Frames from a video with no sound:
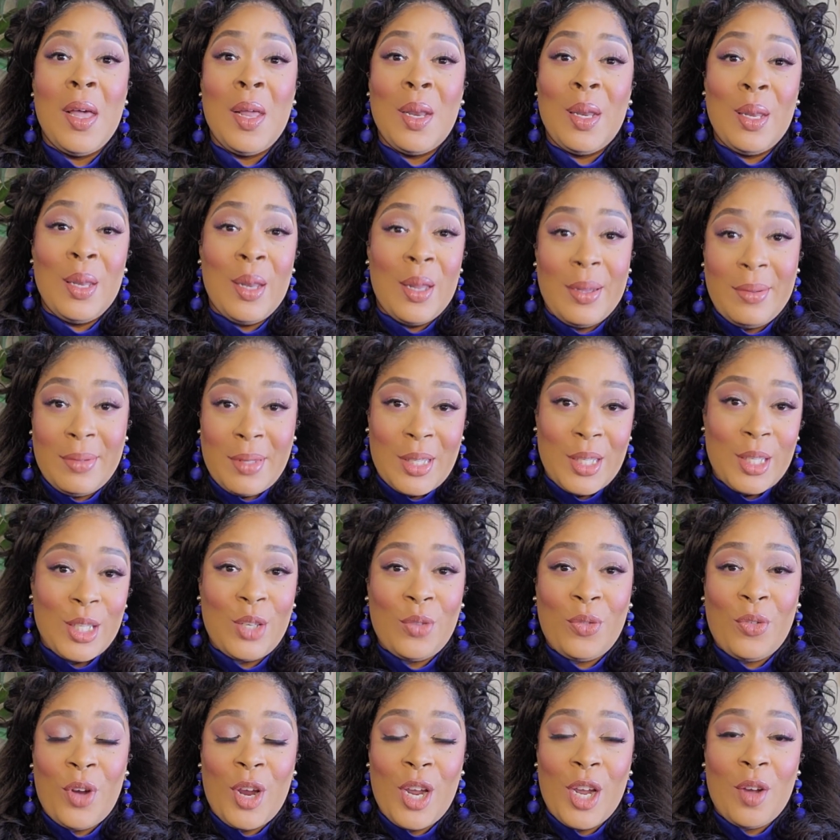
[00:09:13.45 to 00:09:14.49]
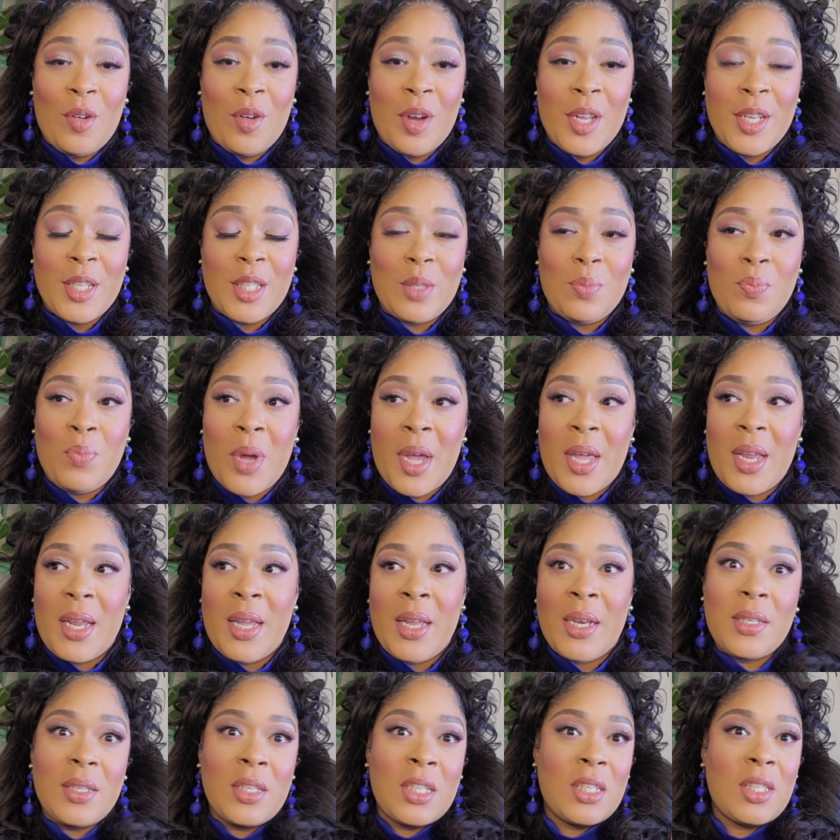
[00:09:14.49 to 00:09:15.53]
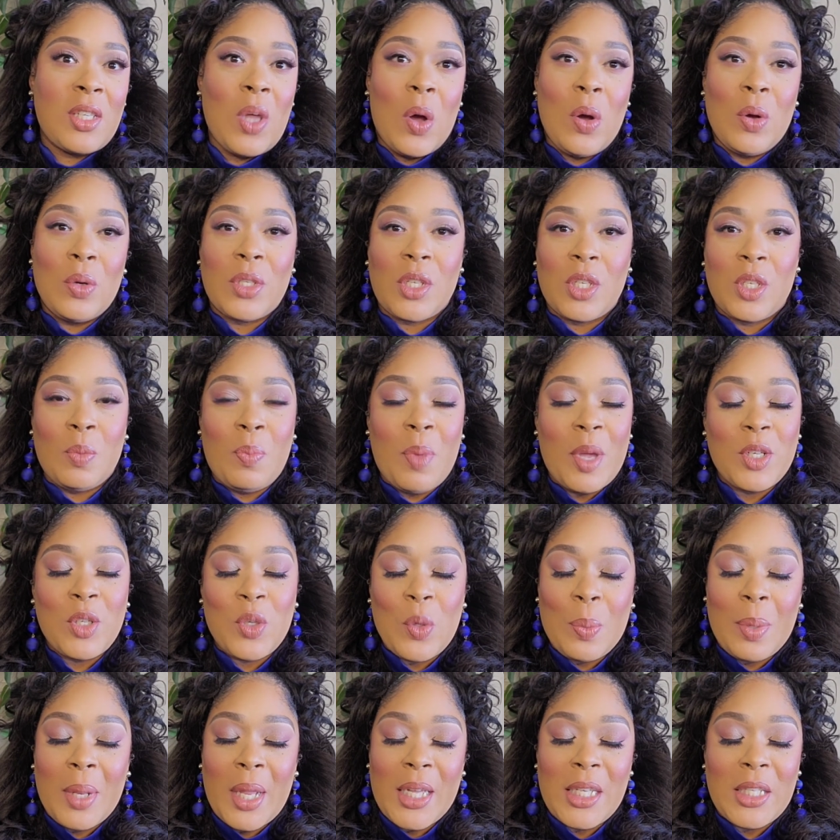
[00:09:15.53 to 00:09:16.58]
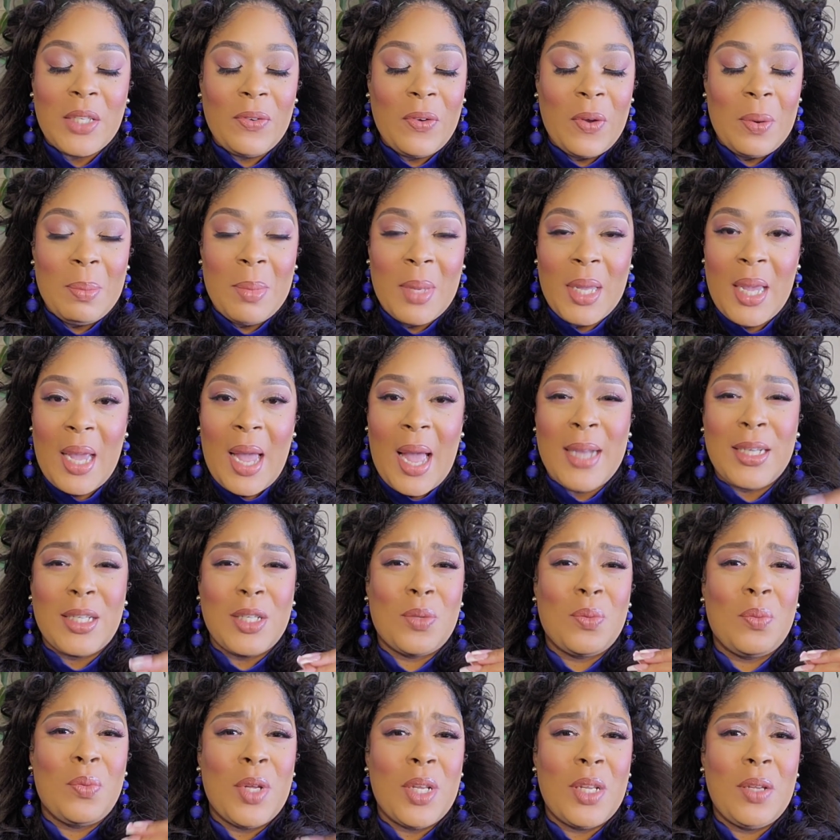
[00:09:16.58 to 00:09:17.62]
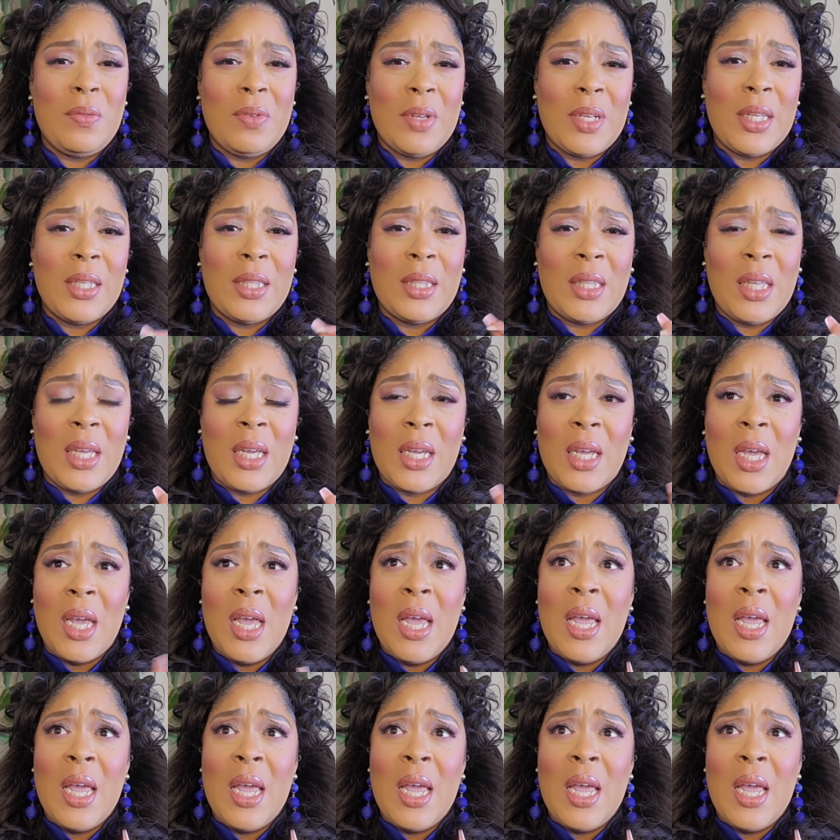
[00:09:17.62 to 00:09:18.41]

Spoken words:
loves this fragrance, but it just holds a special place for me. I just really think